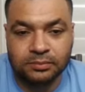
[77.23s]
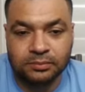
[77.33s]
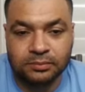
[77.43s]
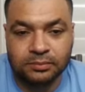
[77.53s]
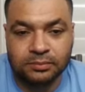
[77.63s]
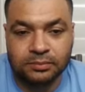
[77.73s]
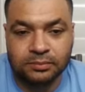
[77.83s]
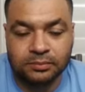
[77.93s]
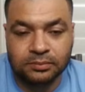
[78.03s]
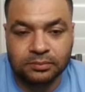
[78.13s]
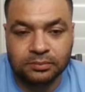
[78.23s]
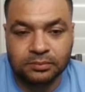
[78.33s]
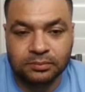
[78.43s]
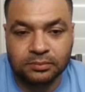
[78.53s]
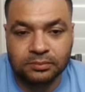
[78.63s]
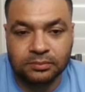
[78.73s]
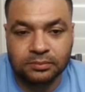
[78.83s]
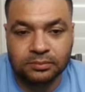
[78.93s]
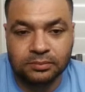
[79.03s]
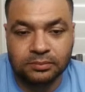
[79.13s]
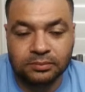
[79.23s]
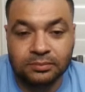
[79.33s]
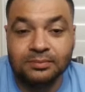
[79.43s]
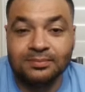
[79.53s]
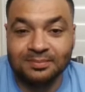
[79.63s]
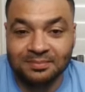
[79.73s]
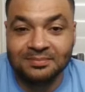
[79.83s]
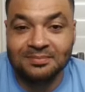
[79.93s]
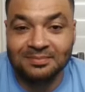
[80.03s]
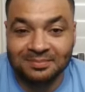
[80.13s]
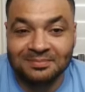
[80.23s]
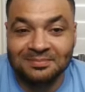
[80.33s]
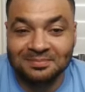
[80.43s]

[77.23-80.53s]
The person shown says nothing.